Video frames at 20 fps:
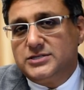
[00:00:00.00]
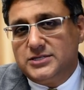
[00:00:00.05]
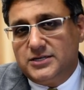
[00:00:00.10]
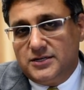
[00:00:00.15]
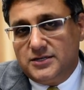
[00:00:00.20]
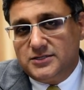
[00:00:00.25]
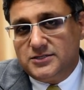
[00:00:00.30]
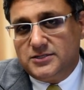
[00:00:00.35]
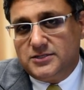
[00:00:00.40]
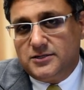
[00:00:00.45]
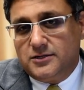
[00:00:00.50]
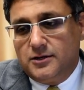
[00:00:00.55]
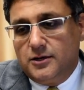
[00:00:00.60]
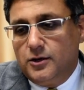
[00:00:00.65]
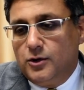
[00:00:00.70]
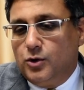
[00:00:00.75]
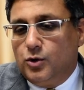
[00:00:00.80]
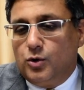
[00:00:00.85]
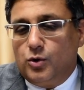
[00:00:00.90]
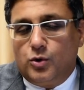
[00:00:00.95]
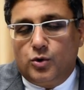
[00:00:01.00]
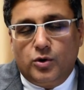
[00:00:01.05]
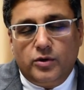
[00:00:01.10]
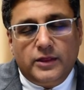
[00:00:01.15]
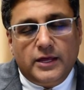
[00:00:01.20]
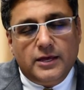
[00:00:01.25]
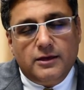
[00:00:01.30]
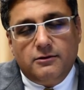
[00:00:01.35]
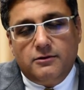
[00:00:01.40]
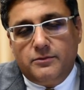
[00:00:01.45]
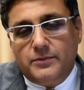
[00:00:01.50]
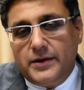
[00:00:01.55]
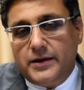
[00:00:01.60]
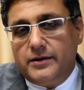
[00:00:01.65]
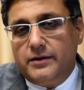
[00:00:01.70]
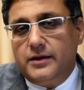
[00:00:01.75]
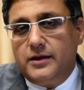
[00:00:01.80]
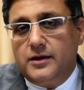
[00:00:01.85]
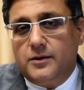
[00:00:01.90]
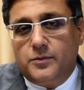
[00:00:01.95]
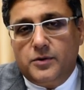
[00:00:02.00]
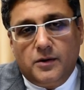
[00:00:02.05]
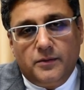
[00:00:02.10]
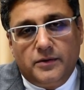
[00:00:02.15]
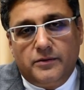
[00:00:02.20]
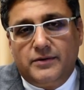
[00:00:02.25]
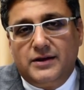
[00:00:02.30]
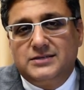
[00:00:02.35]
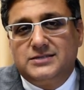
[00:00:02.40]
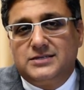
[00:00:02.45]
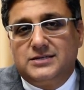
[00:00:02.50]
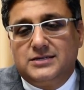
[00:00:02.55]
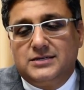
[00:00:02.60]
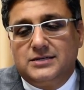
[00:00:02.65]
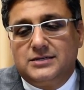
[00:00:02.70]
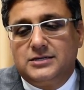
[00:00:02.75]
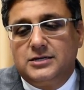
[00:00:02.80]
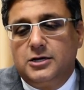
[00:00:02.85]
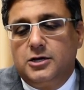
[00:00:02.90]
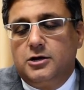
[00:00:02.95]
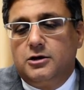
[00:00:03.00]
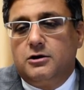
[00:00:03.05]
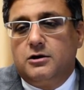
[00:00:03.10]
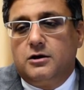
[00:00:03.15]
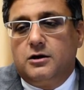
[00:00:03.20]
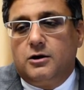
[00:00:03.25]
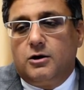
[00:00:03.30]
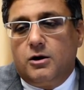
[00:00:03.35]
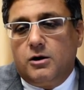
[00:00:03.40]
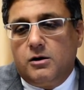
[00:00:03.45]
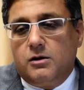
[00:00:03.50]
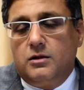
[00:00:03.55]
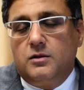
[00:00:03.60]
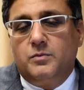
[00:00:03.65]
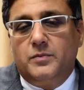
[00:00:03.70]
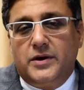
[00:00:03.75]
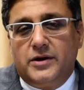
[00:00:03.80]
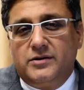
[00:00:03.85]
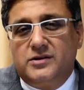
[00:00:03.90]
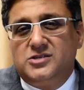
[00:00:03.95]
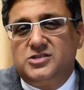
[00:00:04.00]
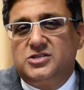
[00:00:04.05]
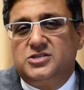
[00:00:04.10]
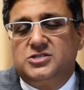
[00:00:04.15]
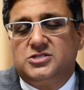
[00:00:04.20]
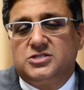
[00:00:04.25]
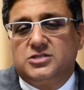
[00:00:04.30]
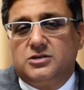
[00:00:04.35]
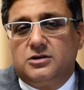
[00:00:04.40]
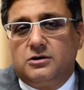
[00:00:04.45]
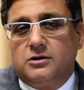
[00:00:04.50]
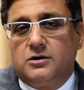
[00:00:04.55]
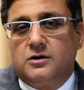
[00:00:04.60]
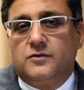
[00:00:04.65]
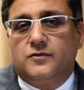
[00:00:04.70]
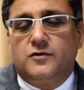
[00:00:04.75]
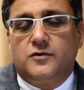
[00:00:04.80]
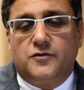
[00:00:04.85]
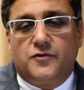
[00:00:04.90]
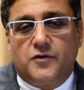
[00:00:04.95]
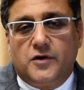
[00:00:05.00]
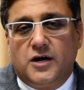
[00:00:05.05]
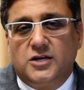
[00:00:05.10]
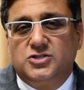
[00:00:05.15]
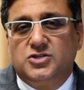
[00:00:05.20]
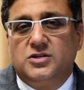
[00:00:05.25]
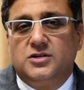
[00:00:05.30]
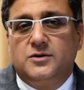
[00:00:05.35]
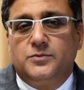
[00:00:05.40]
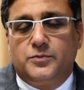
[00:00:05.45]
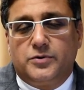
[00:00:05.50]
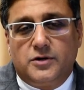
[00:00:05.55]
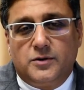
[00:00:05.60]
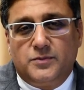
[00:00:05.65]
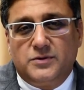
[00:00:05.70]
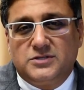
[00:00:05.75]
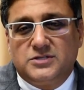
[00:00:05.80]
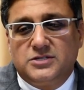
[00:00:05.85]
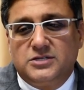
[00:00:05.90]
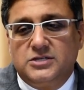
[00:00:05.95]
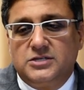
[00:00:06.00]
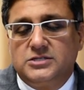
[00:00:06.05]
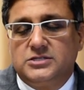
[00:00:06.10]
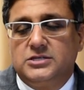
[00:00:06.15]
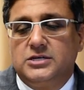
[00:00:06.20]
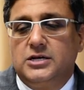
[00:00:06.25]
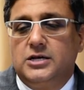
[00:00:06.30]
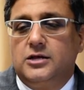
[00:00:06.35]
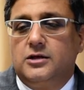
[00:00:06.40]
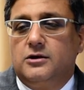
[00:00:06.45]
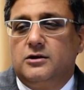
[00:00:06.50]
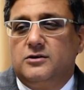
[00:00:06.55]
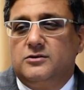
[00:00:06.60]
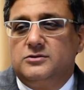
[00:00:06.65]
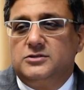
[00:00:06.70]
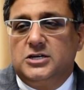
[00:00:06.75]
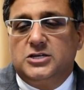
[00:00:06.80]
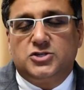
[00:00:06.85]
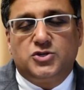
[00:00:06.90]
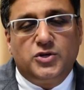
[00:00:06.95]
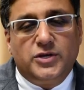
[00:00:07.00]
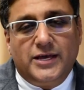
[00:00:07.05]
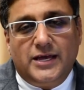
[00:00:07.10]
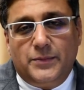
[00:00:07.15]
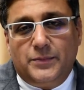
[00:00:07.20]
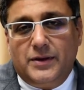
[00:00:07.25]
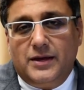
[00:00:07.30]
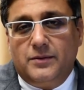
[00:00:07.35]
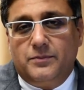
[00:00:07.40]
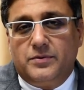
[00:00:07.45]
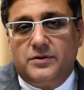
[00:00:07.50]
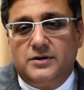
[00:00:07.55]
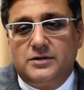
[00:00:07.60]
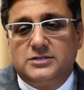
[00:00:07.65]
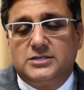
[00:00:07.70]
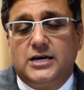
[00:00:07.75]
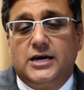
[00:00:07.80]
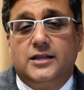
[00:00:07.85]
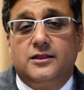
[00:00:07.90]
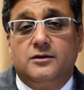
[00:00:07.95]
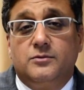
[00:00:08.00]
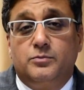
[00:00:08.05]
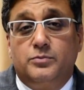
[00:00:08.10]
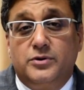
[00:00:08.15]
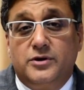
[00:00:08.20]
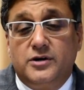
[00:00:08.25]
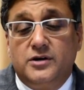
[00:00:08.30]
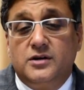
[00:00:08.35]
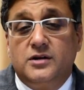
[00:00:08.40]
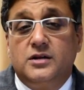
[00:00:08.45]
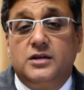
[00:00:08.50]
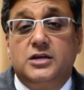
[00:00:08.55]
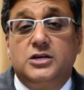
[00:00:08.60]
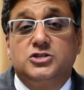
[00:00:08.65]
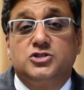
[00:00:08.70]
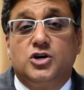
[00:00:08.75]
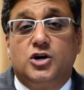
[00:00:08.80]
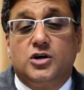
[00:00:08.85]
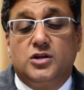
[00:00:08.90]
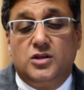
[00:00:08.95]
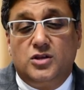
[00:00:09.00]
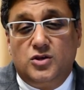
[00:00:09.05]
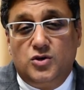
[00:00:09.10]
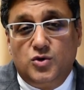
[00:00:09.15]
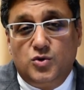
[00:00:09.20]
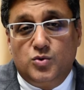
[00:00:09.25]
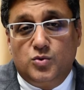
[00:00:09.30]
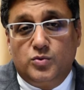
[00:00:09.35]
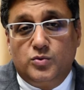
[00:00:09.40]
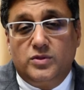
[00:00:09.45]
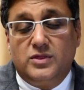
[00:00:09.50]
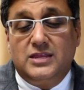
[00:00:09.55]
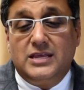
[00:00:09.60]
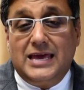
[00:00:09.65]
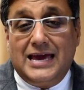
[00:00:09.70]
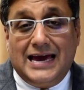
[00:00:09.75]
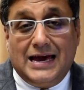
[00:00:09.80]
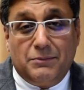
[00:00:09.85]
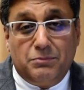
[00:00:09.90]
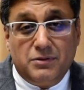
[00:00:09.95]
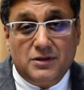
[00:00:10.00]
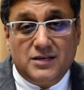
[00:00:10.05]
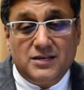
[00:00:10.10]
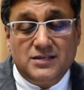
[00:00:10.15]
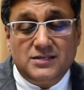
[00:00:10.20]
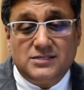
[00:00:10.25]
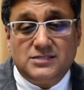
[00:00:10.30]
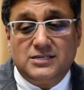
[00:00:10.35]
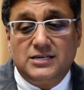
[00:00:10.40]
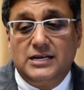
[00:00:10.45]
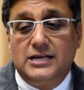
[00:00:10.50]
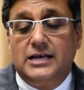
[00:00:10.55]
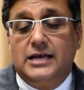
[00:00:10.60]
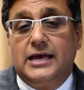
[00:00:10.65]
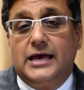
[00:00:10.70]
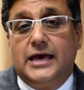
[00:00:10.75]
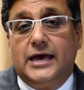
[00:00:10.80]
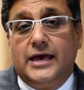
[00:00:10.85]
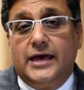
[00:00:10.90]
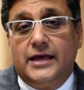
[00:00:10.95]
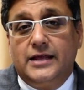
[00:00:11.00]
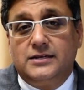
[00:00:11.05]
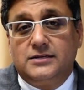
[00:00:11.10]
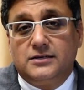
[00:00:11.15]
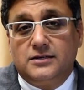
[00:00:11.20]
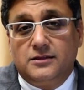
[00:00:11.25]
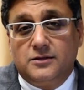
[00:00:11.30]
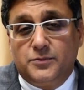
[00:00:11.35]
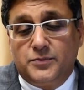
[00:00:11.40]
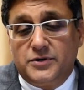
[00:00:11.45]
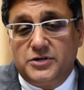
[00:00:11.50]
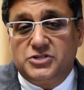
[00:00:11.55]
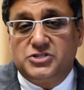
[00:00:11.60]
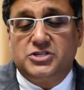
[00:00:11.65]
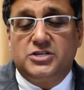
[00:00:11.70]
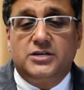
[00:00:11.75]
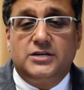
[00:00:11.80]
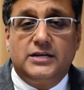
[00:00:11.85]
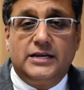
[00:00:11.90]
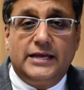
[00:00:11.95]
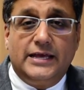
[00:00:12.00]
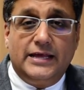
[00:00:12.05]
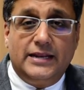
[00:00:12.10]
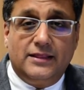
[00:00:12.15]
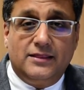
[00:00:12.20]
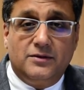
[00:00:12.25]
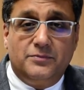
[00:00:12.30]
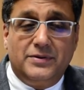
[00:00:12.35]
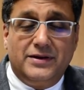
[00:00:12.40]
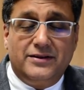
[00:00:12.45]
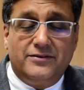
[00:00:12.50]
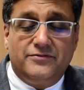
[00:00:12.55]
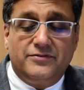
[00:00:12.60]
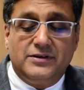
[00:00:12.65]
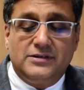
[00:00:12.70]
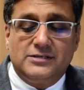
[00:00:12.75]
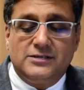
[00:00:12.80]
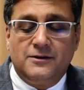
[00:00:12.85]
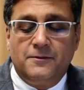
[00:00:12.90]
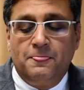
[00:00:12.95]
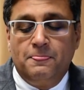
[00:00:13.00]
citizen or that you marry a permanent resident, all marriages are for fraudulent purposes just to get papers and the burden is on you, the applicant and the person getting the benefit.